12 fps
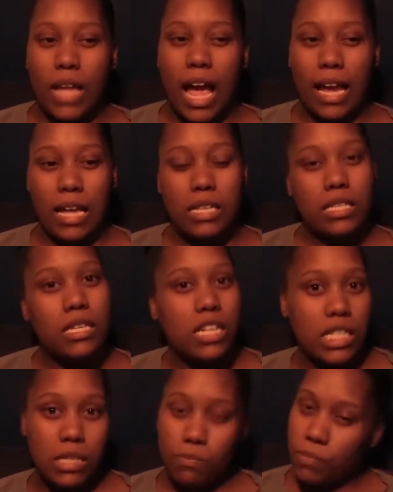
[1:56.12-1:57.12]
I guess
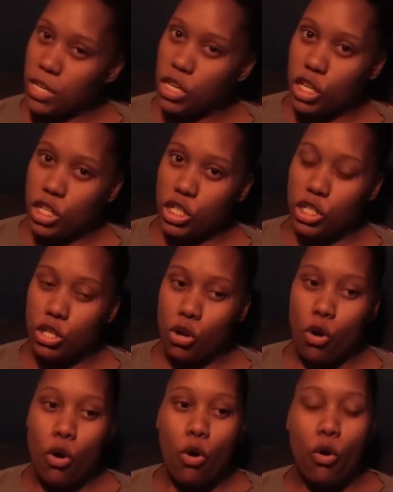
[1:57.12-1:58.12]
his speech,
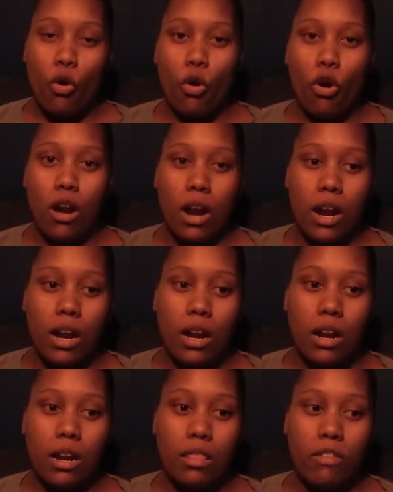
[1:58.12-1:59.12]
or
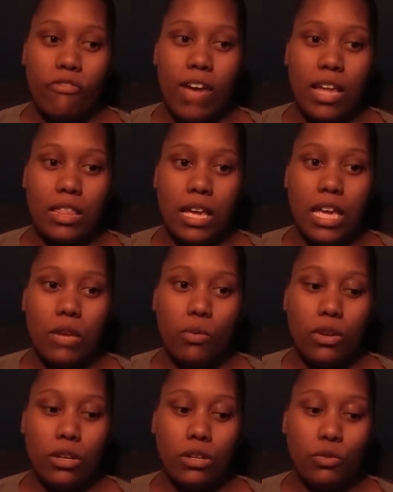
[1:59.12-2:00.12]
the fact that he
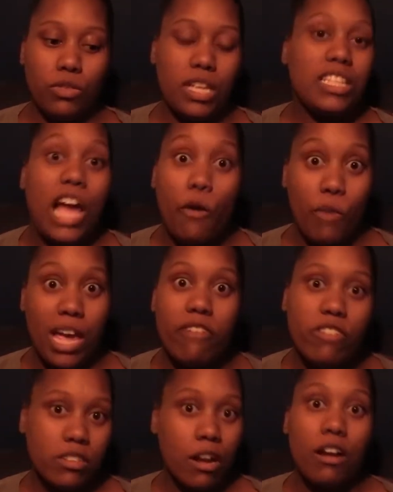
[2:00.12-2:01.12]
would do things like
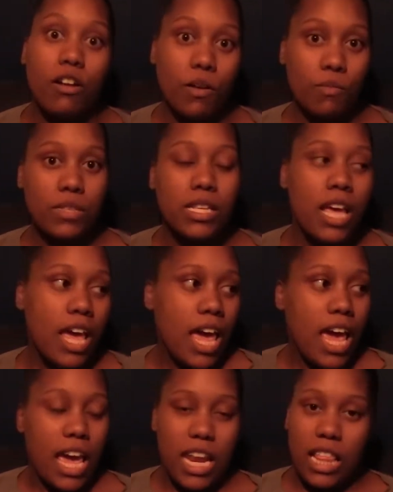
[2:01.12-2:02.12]
wave his arms.
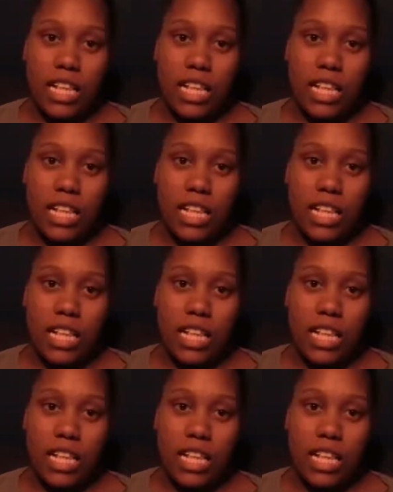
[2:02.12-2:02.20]
And